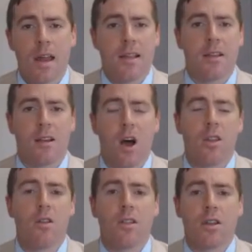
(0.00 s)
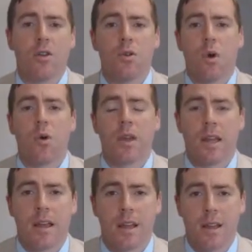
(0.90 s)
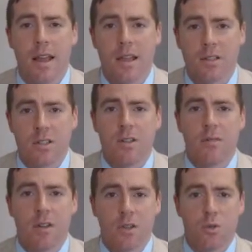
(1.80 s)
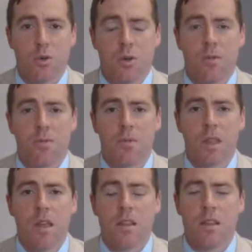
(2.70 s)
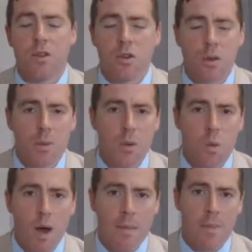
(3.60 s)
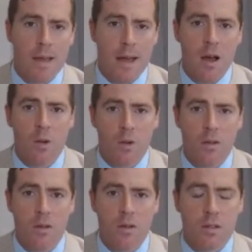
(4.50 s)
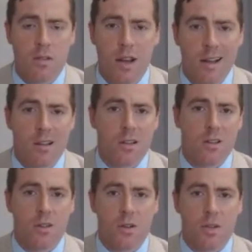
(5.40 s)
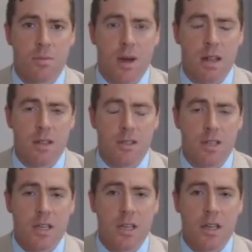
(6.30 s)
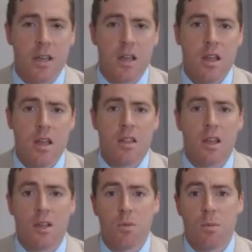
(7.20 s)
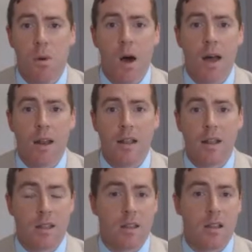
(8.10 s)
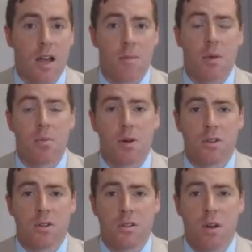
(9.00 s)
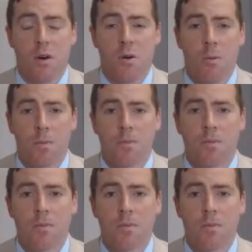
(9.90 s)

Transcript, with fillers: anything other than you owning it as an individual, then you could be wiping out the title insurance policy that you bought at the time you purchased the home.